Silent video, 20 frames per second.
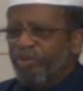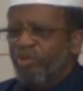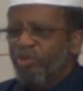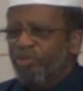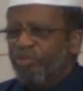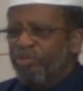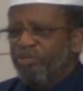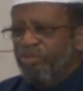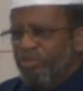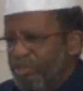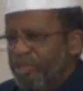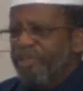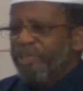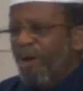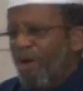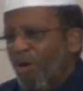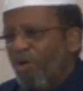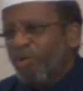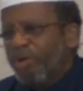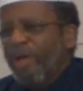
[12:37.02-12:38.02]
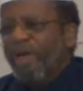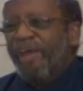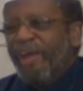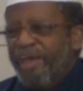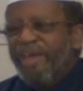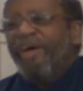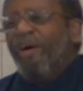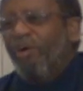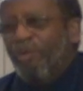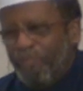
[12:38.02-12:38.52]
truth, you need all kind
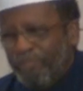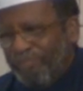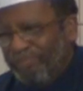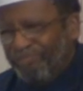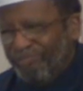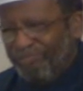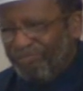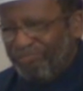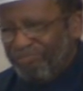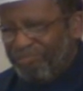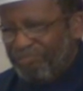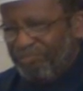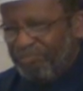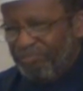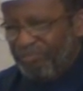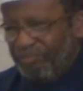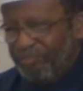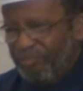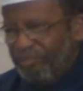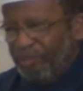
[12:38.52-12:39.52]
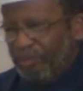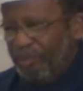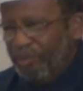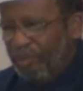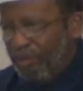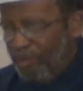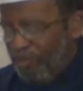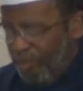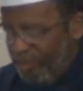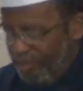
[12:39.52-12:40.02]
of help.
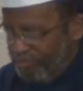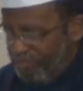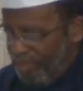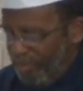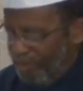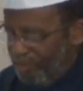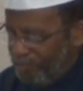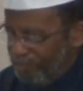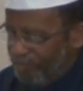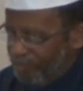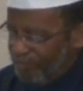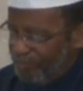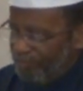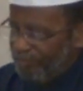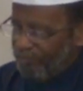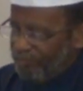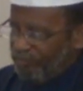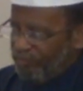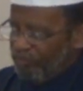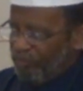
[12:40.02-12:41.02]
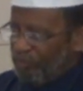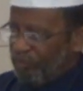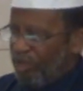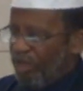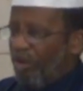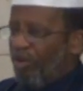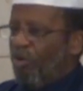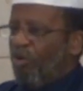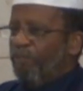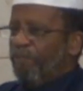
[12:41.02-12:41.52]
Allah Akbar.
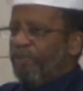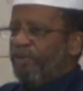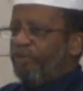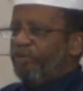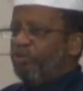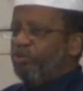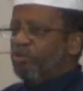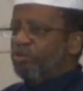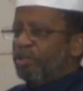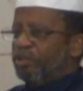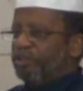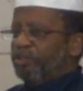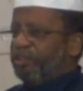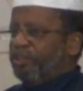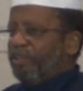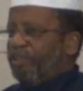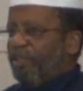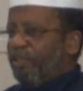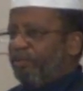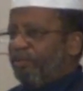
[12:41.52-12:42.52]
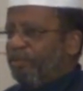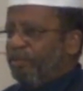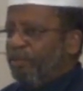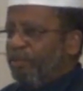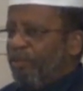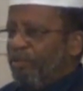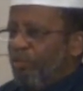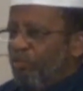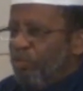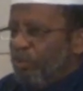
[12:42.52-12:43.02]
I hope that you understand
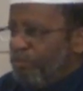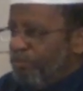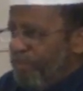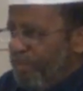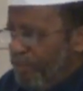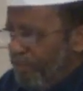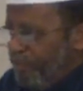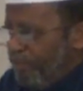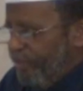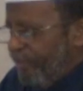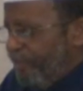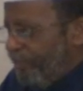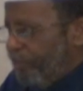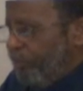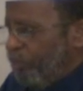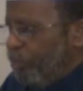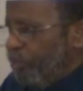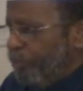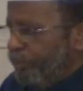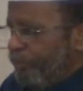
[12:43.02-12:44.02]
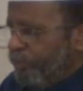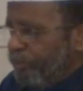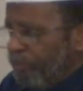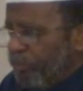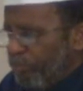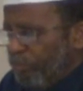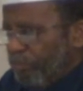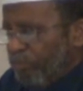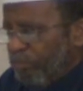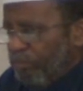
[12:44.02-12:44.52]
what's being said to you.
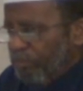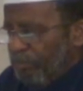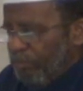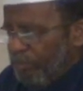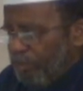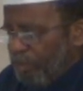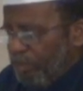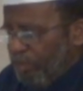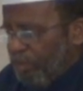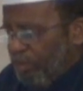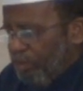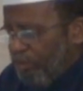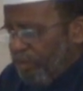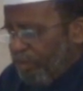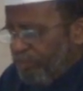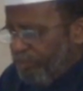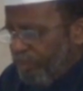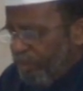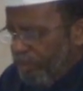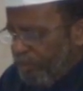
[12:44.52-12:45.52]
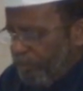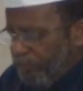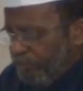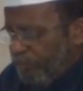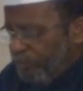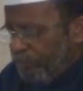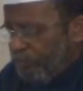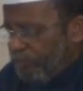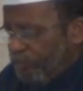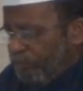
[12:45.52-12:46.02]
Allah
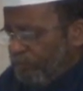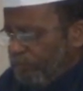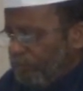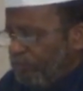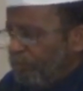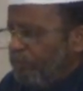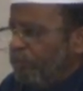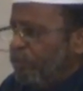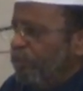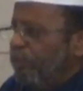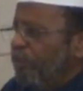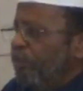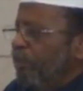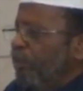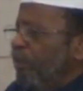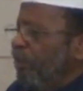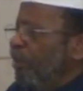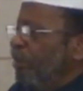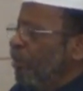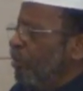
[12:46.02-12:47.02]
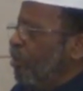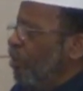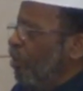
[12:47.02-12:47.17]
Akbar. In the